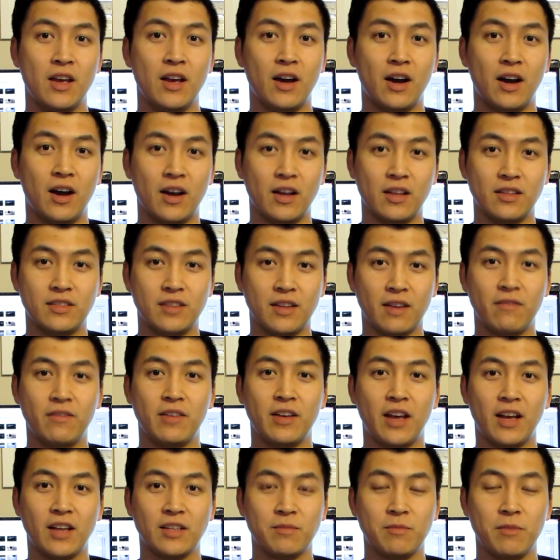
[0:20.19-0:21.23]
it
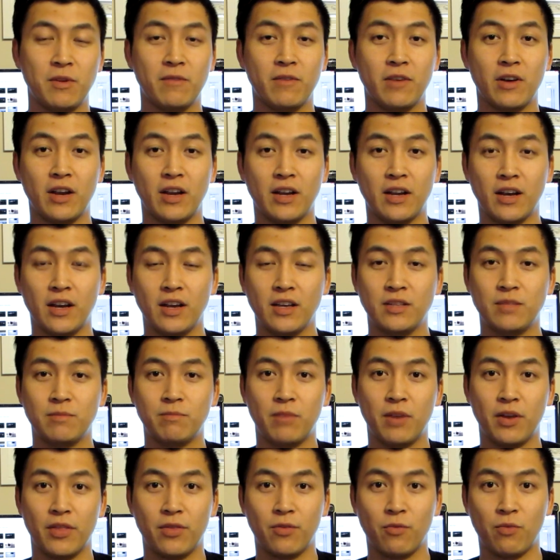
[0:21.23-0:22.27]
definitely hasn't been very nice,
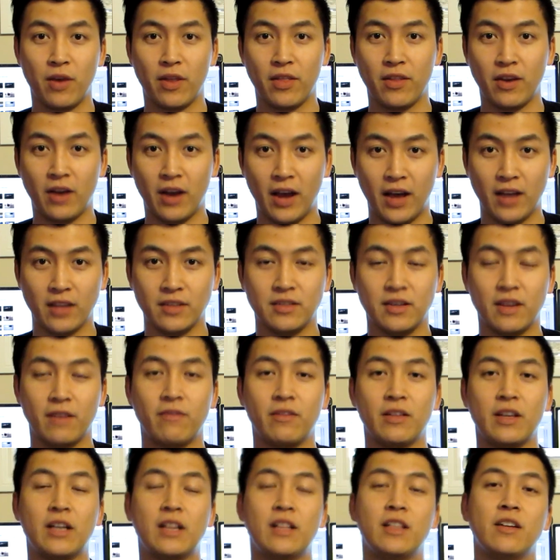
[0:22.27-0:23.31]
but the weather has
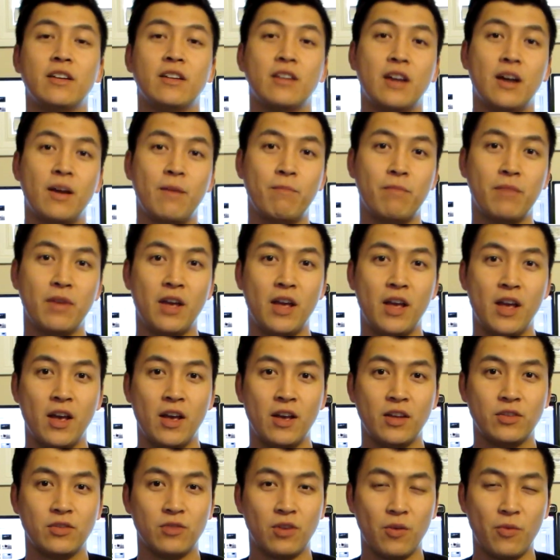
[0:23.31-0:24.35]
definitely cleared up.
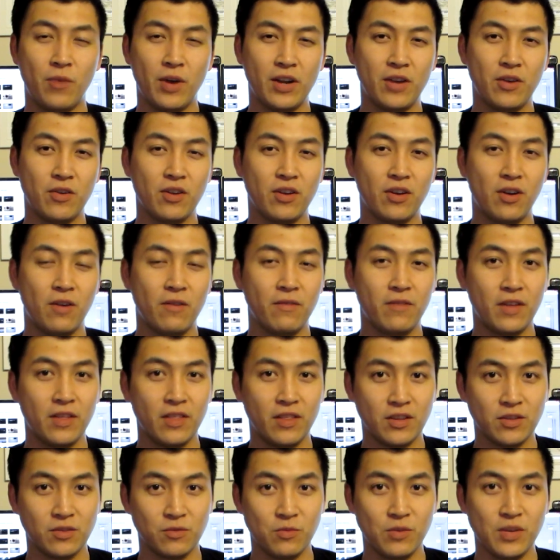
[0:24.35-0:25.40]
So I went out golfing
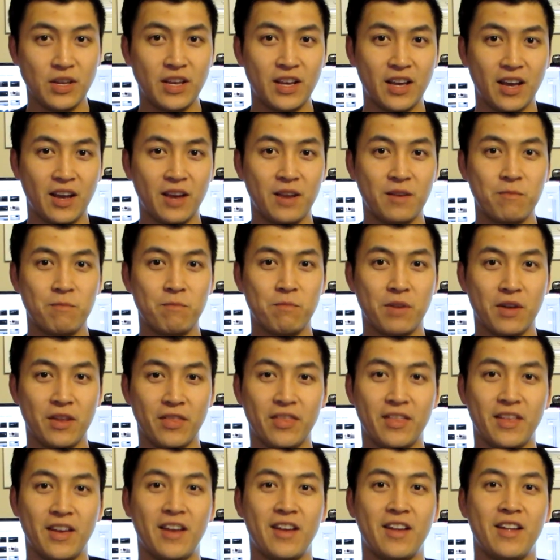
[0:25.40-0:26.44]
this weekend,
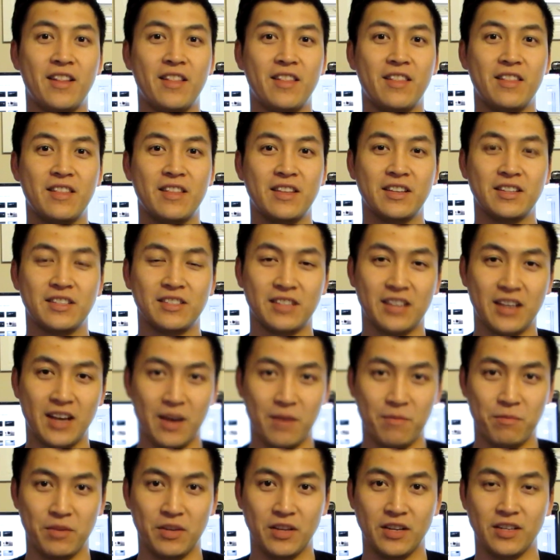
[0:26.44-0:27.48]
but then this
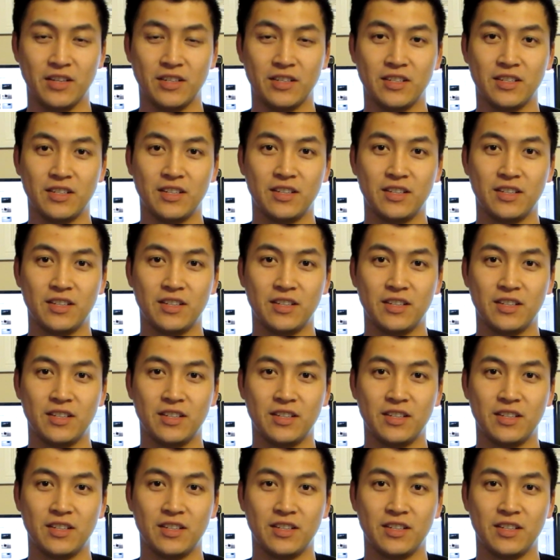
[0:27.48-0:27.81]
happened.